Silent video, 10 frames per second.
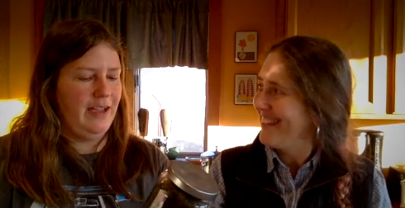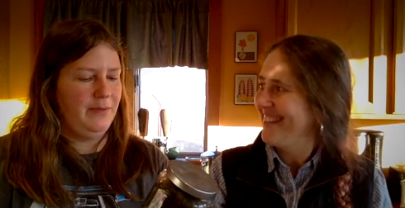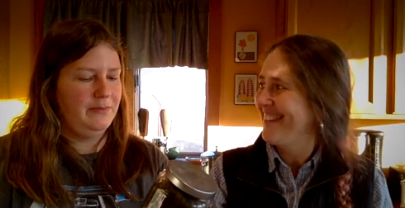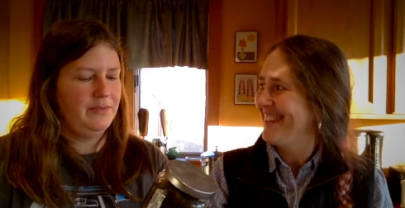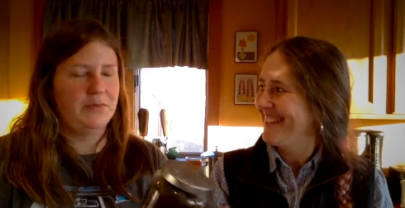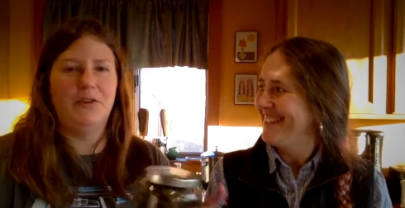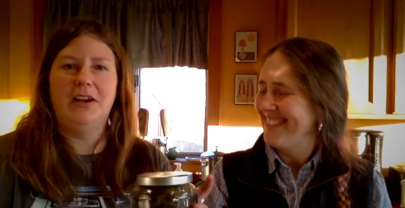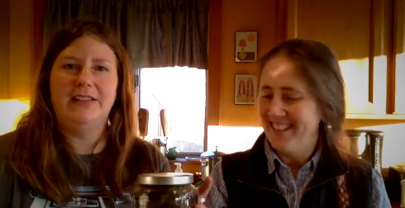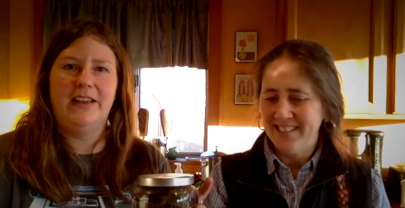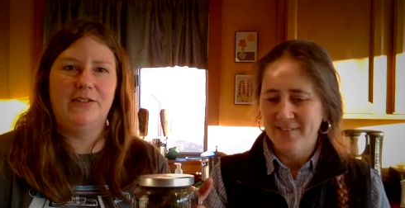Speaker 1: yeah, some
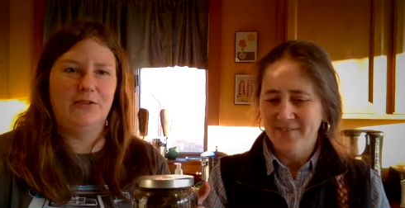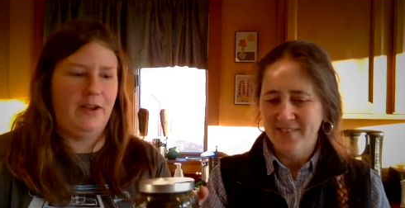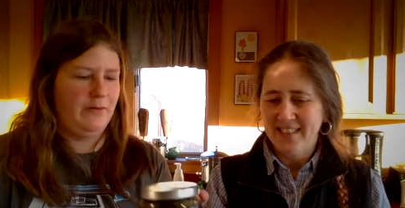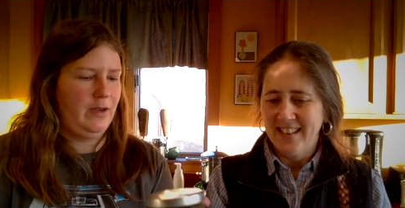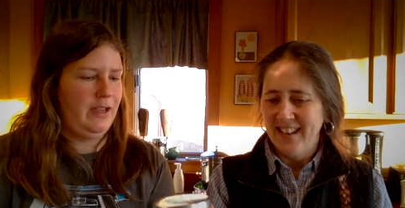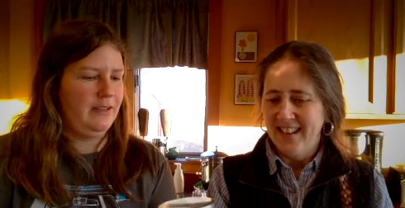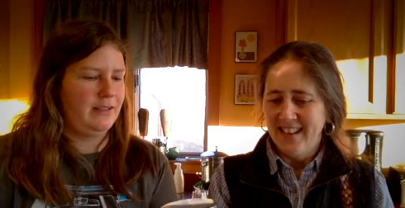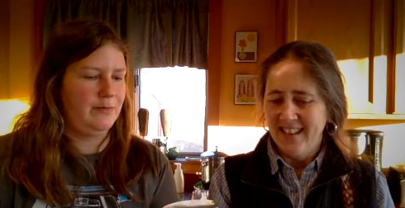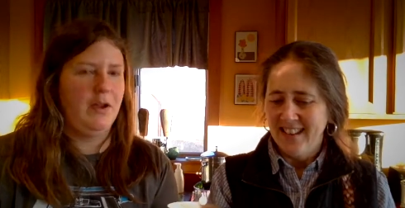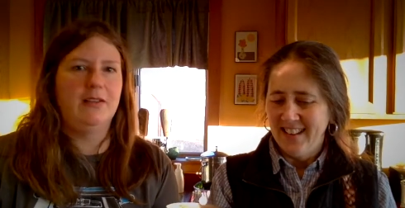rocks out of your driveway
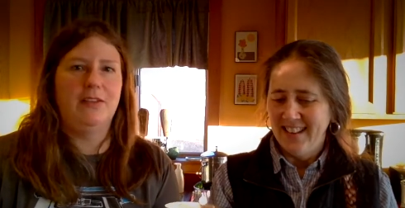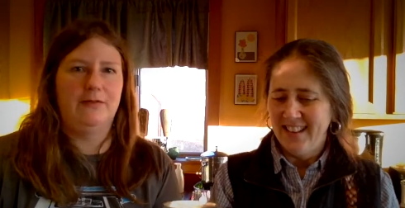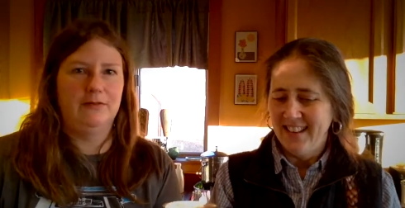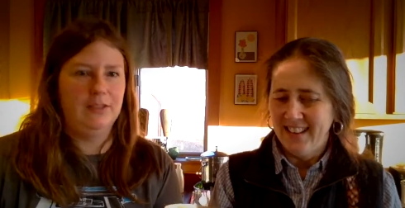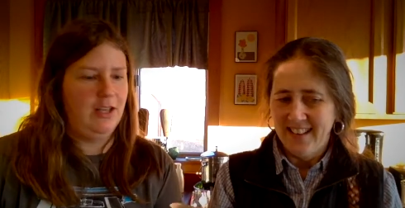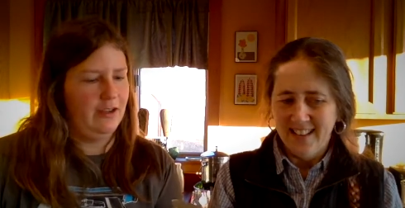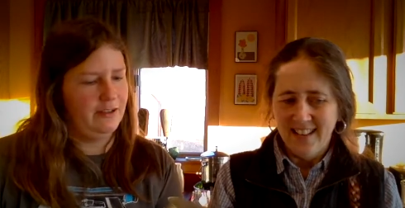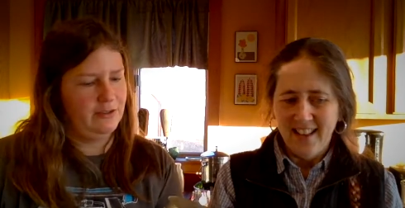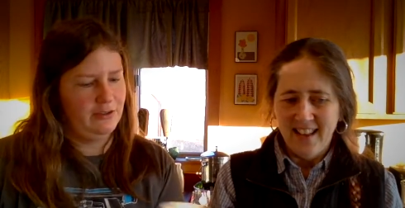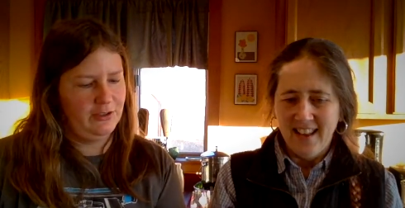and some moss off of a
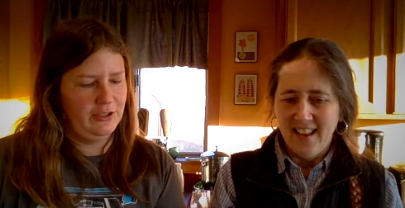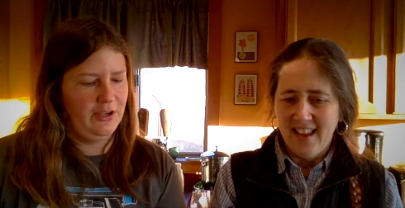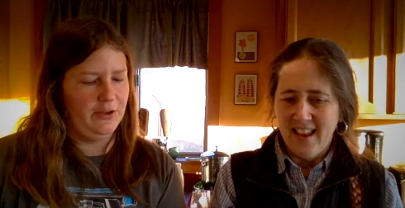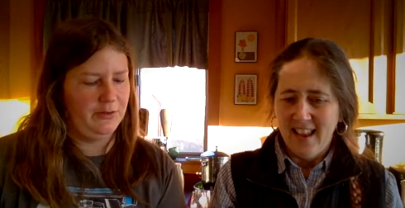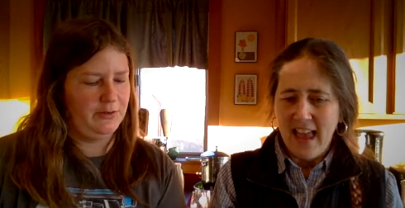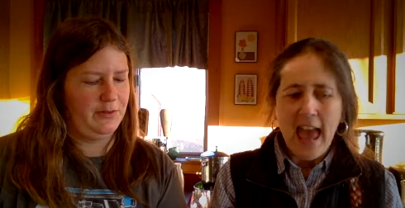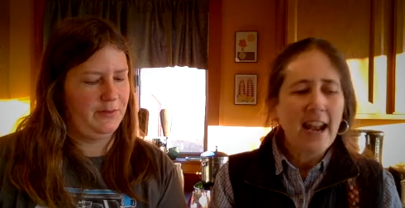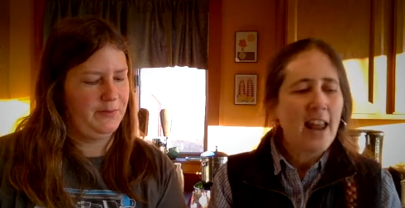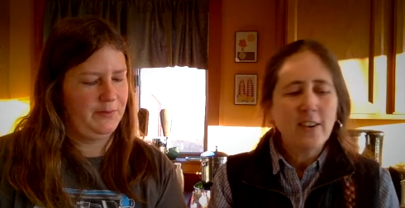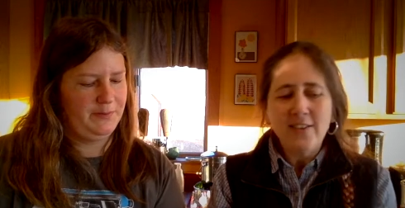log, and you're good to go. So.
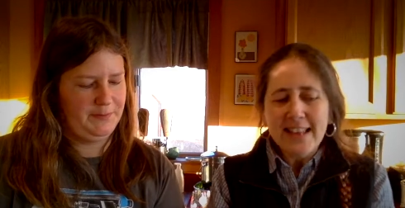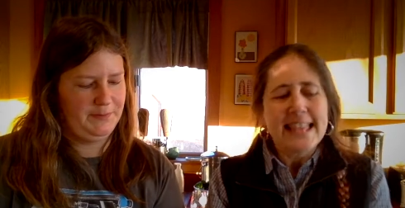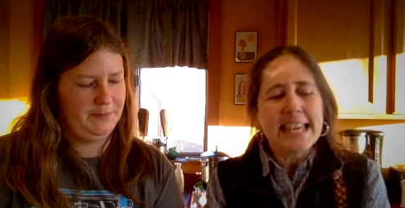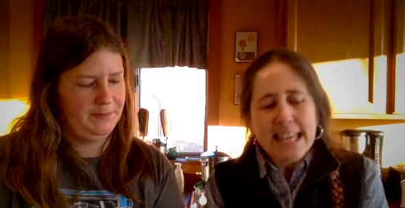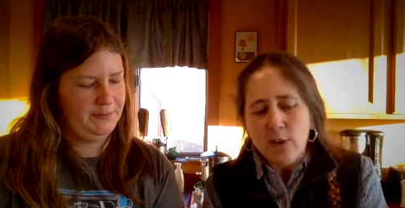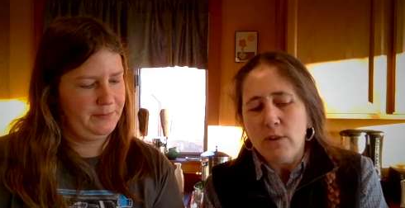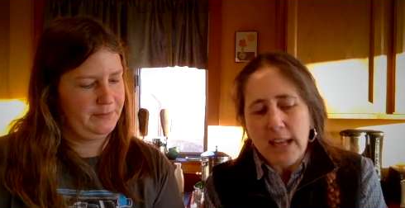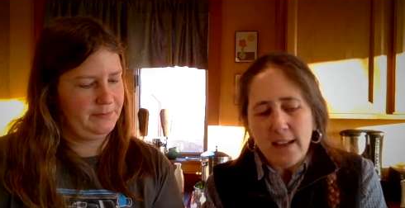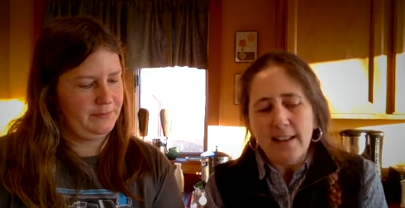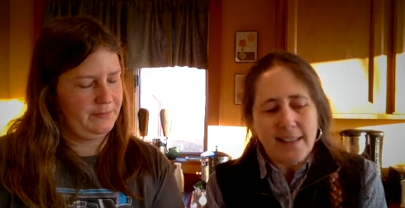
Speaker 2: And I don't even think you
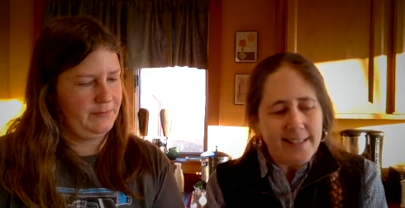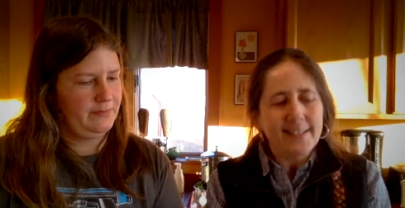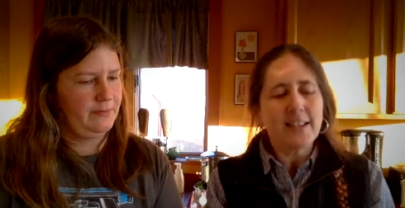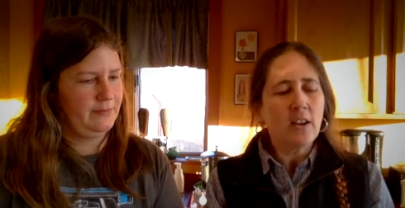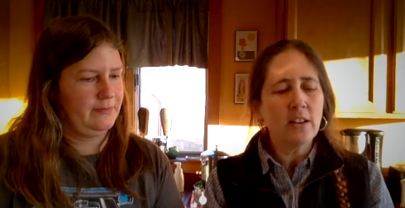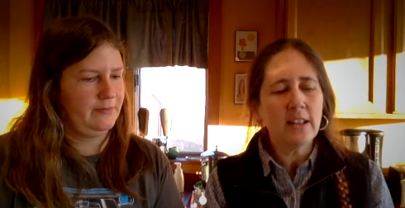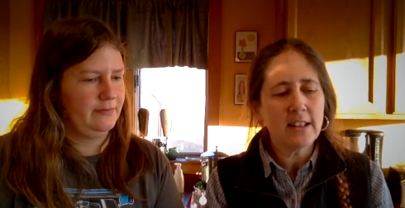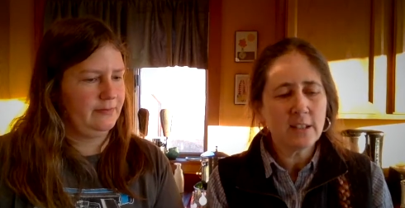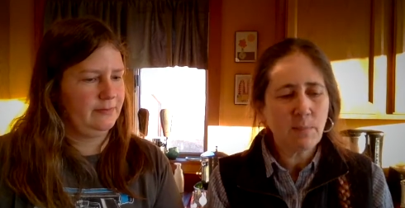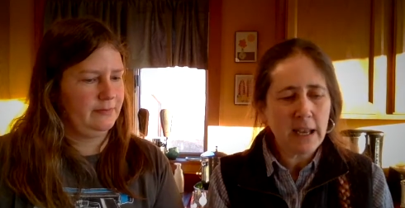need necessarily
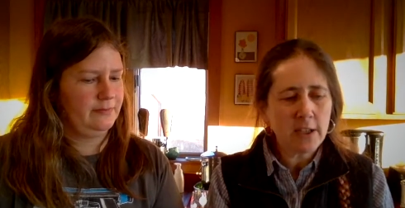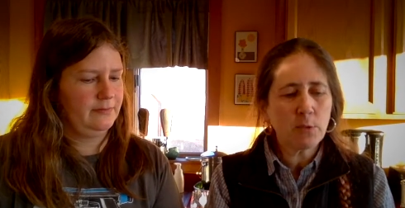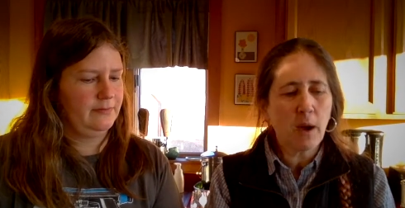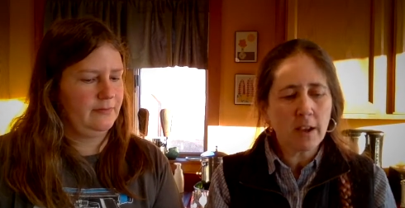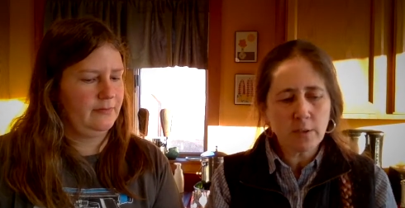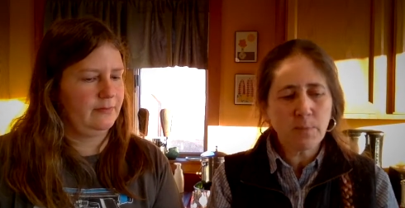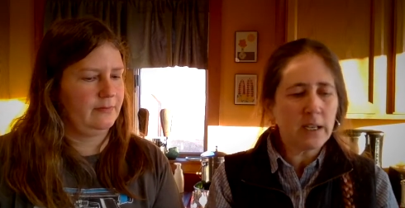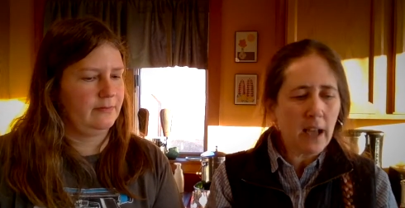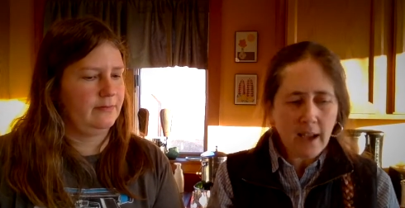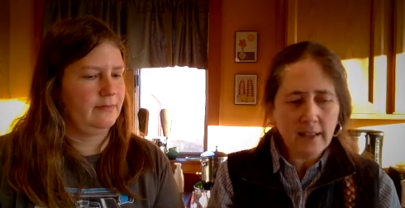the Spanish moss,
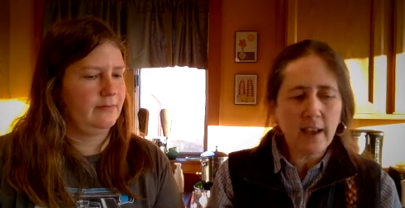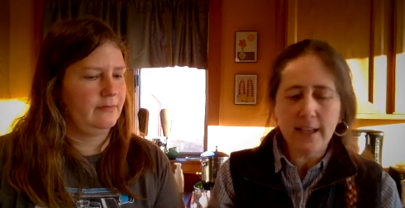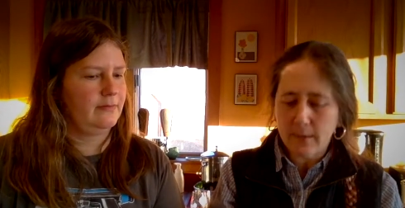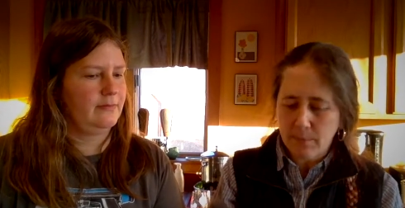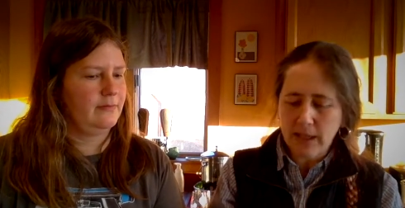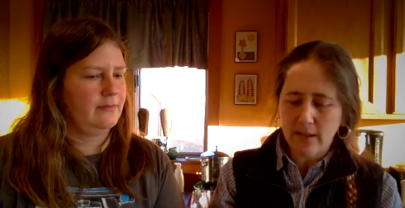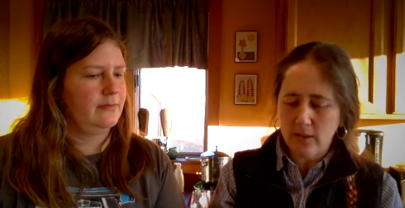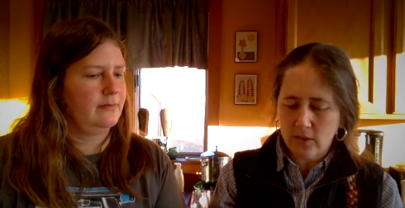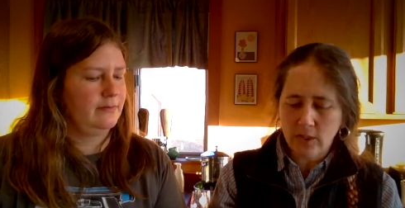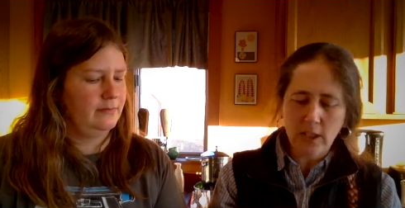but I like it
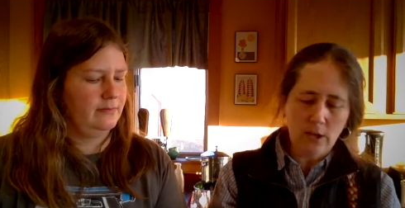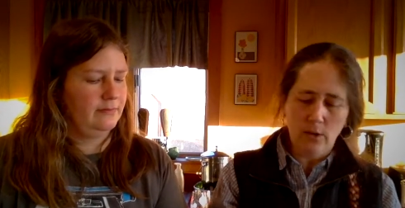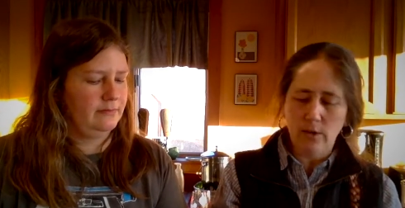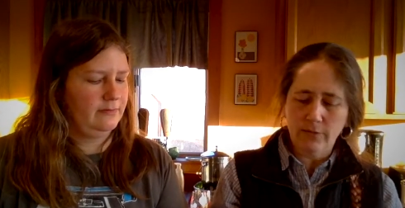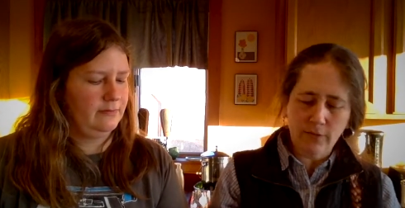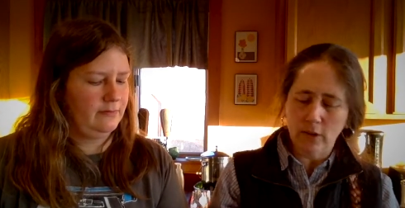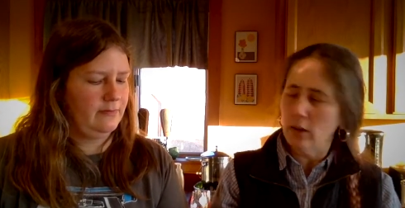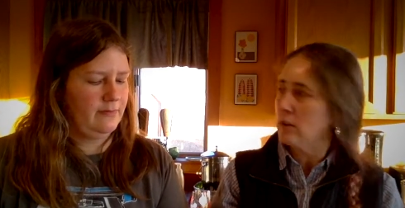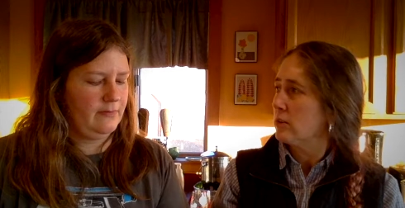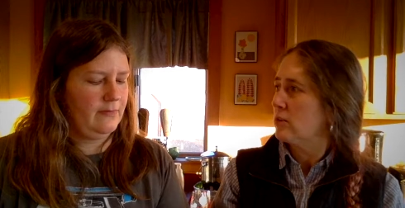because you know for
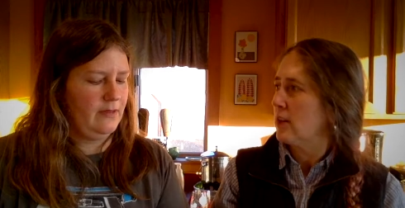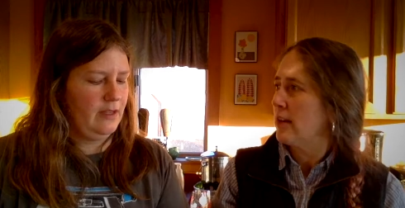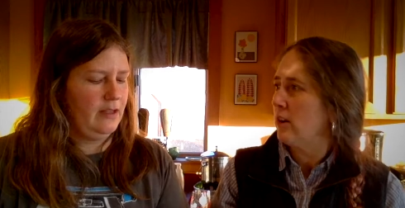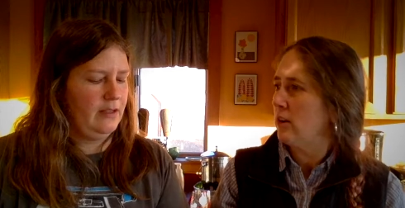looks and